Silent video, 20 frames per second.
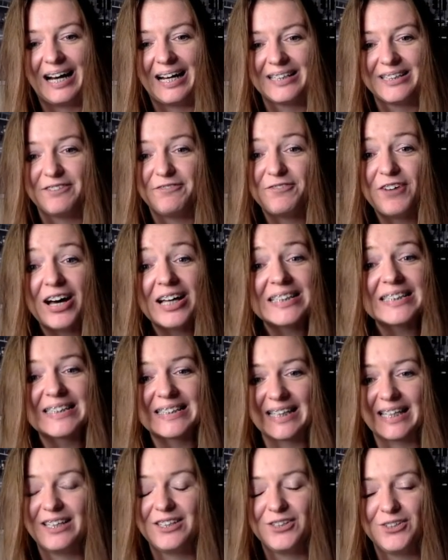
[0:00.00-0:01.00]
The
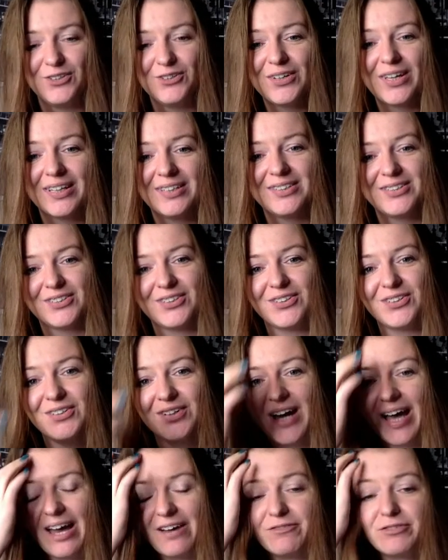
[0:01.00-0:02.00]
first thing you can
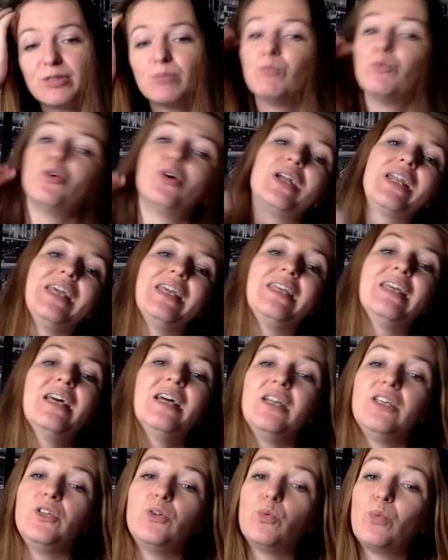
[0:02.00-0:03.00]
do every morning,
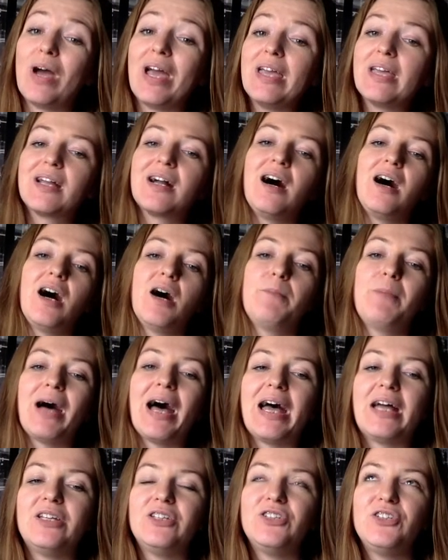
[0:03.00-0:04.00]
you wake up
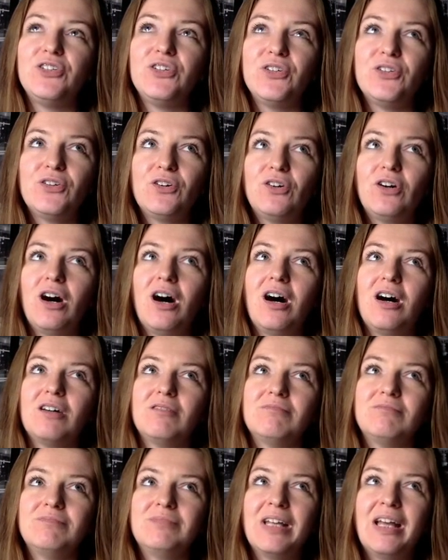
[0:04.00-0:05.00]
and you
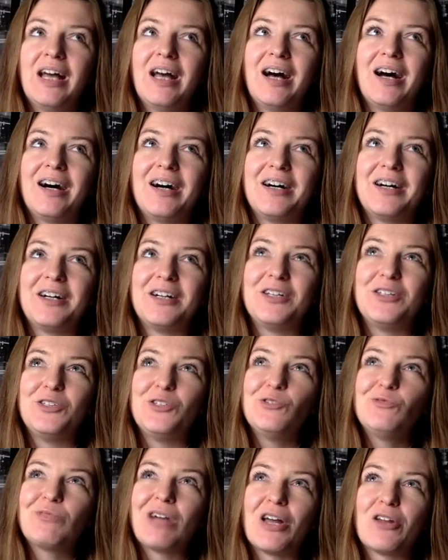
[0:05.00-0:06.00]

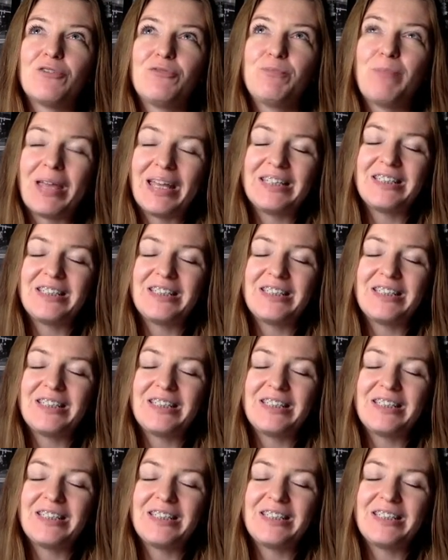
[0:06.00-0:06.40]
kind of pay